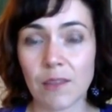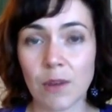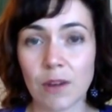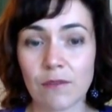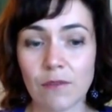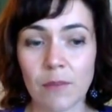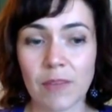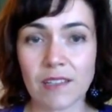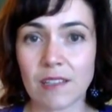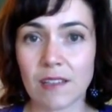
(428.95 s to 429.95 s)
part of what
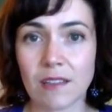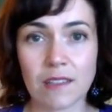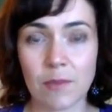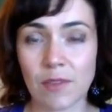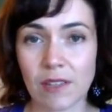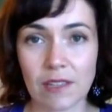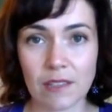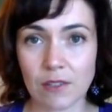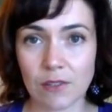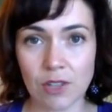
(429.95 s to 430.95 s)
makes something like
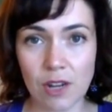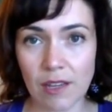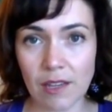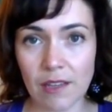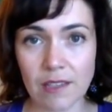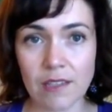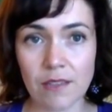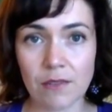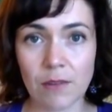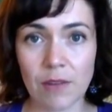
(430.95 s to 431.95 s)
this so shocking is
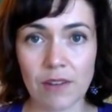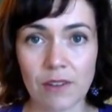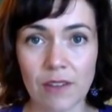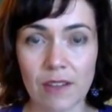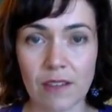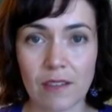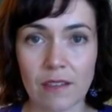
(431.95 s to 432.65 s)
the reminder that